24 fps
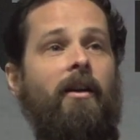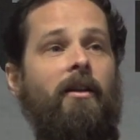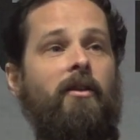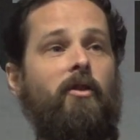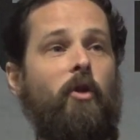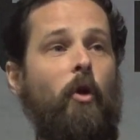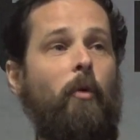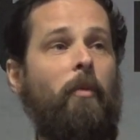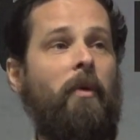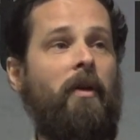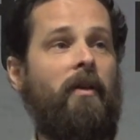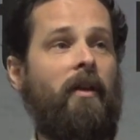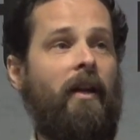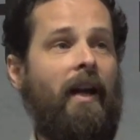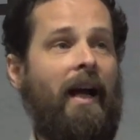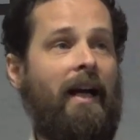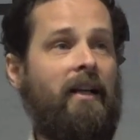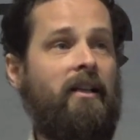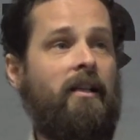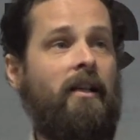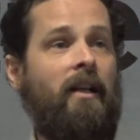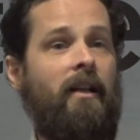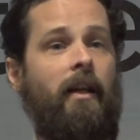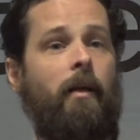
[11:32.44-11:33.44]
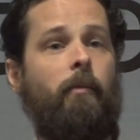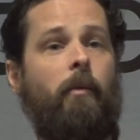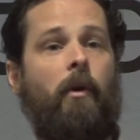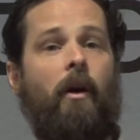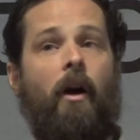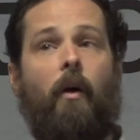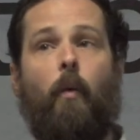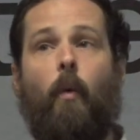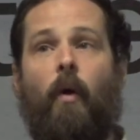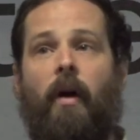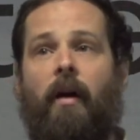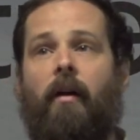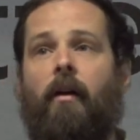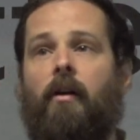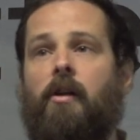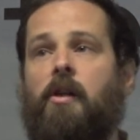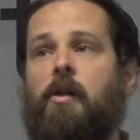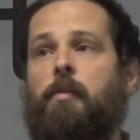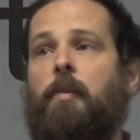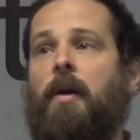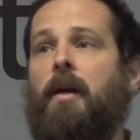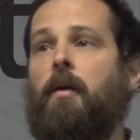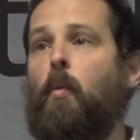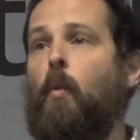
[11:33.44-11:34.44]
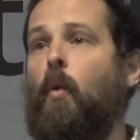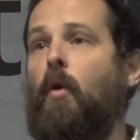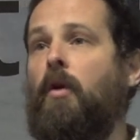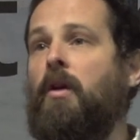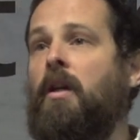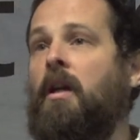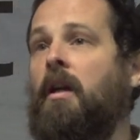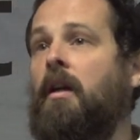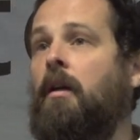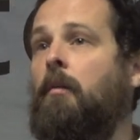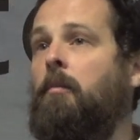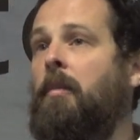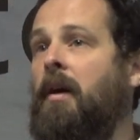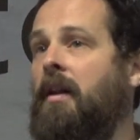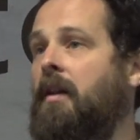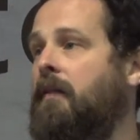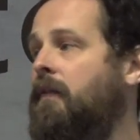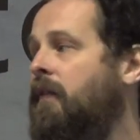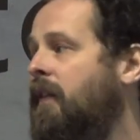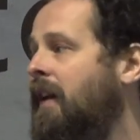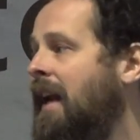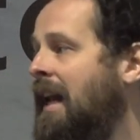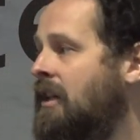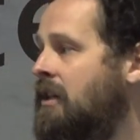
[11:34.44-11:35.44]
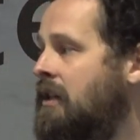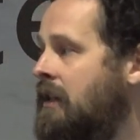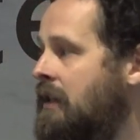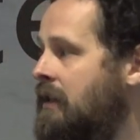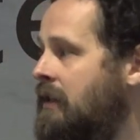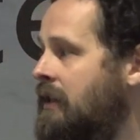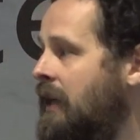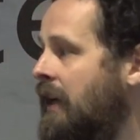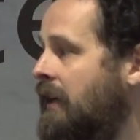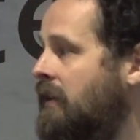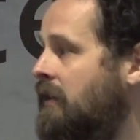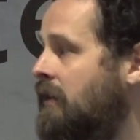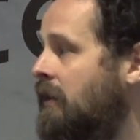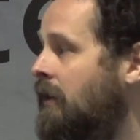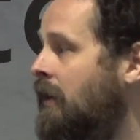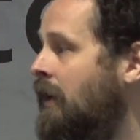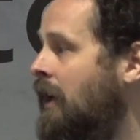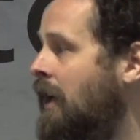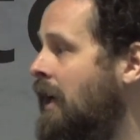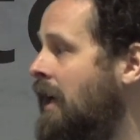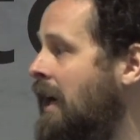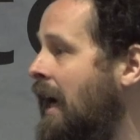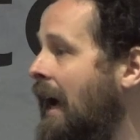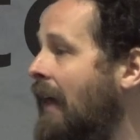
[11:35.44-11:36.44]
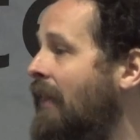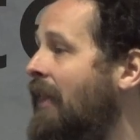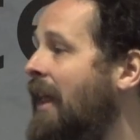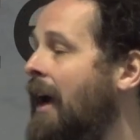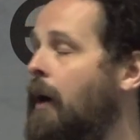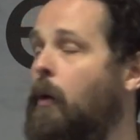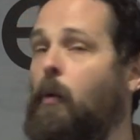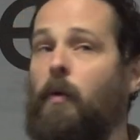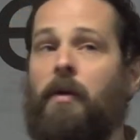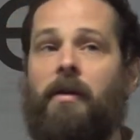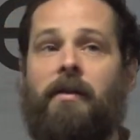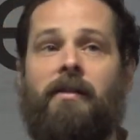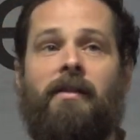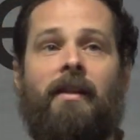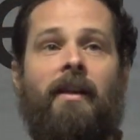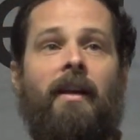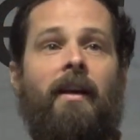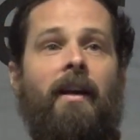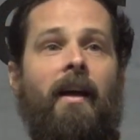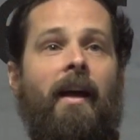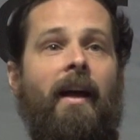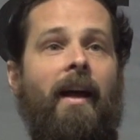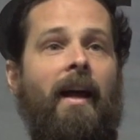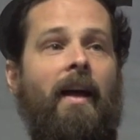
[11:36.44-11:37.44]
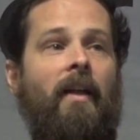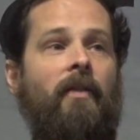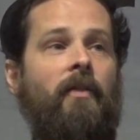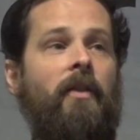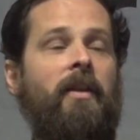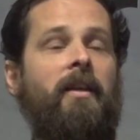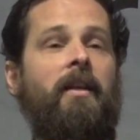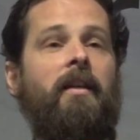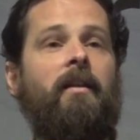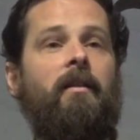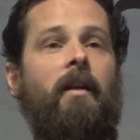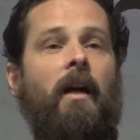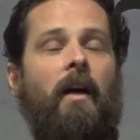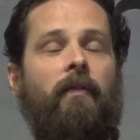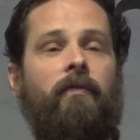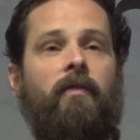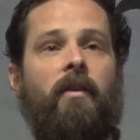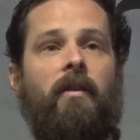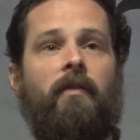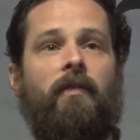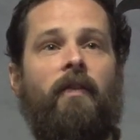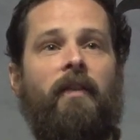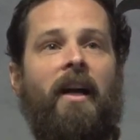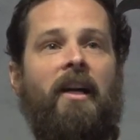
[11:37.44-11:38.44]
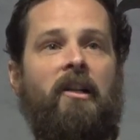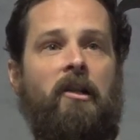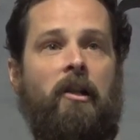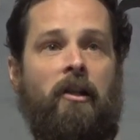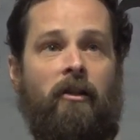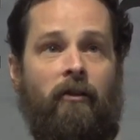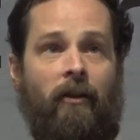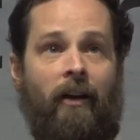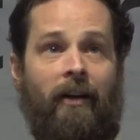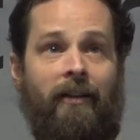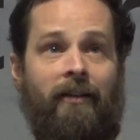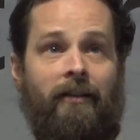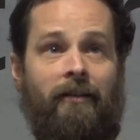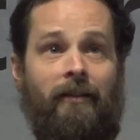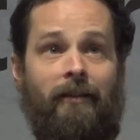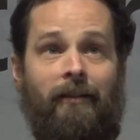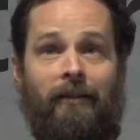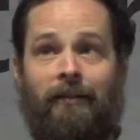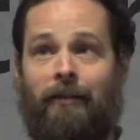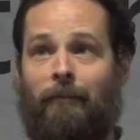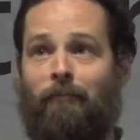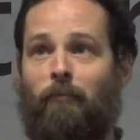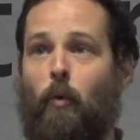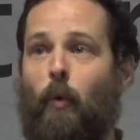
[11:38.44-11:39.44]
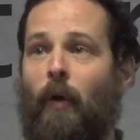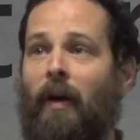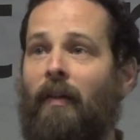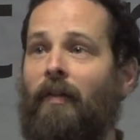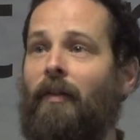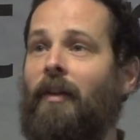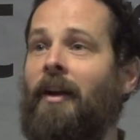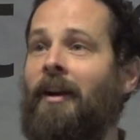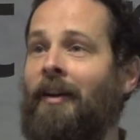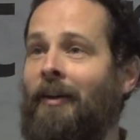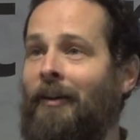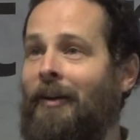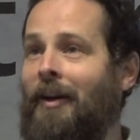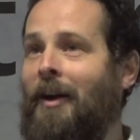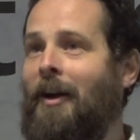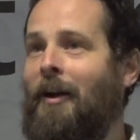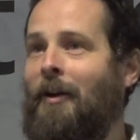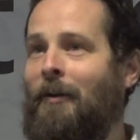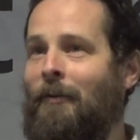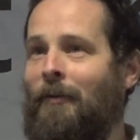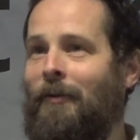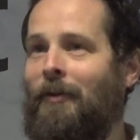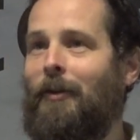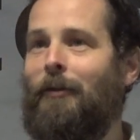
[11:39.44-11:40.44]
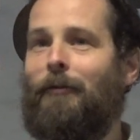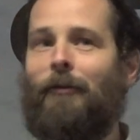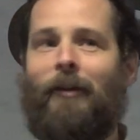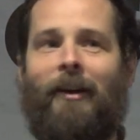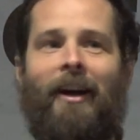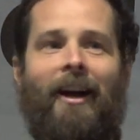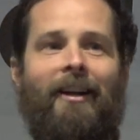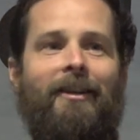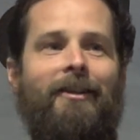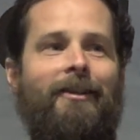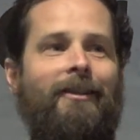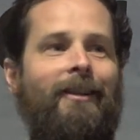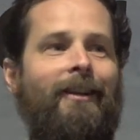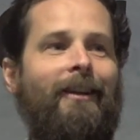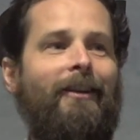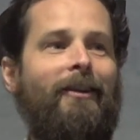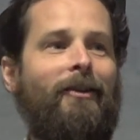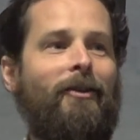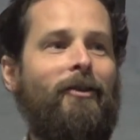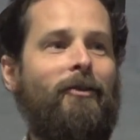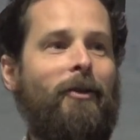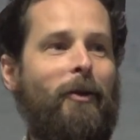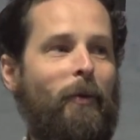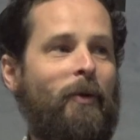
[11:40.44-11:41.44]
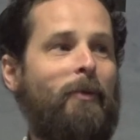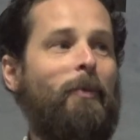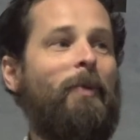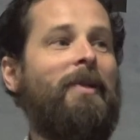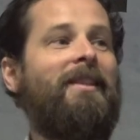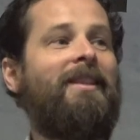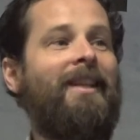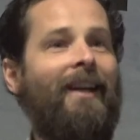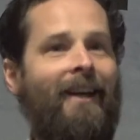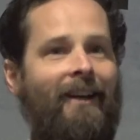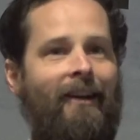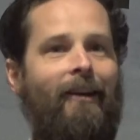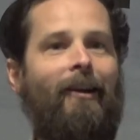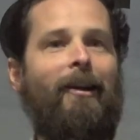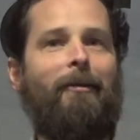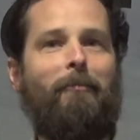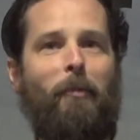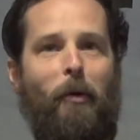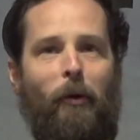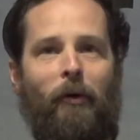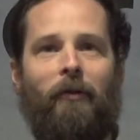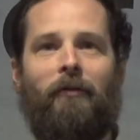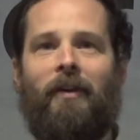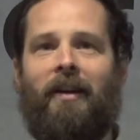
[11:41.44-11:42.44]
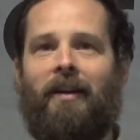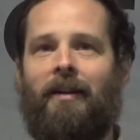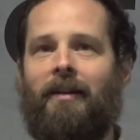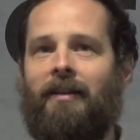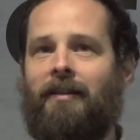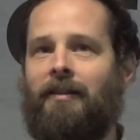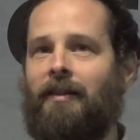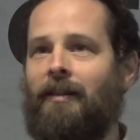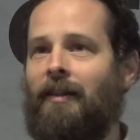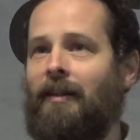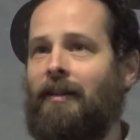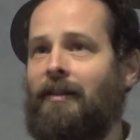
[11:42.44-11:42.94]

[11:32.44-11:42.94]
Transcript: told me that actually they were outspent one year by the financial sector, and that was the year after the financial crisis, when the financial industry was particularly motivated